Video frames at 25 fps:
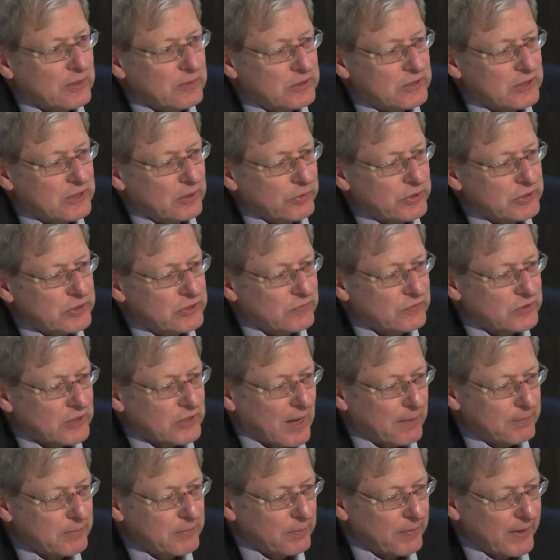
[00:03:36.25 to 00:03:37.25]
series of
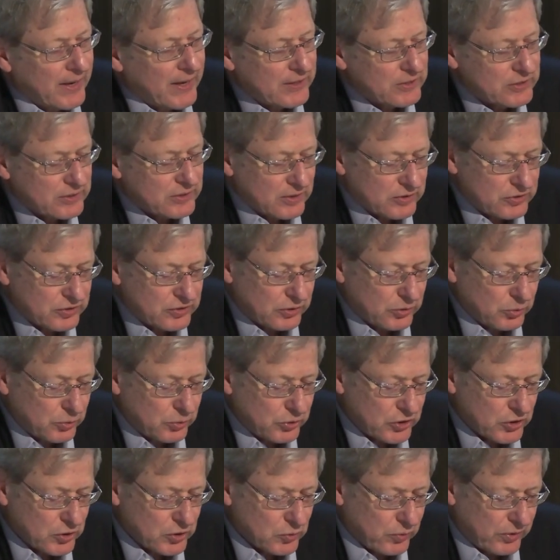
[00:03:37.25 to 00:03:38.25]
zombie banks and
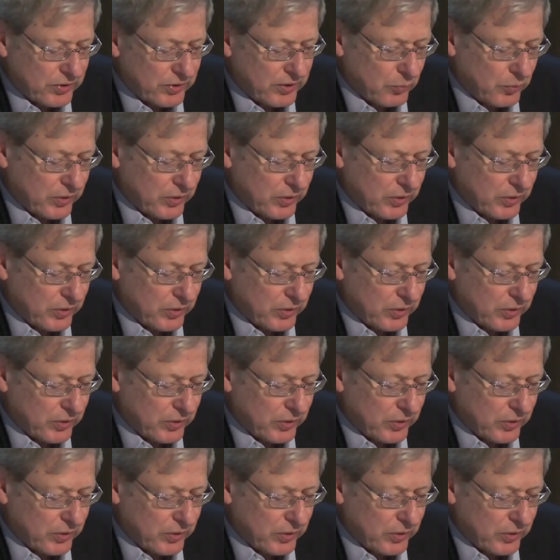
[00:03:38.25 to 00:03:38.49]
institutions with,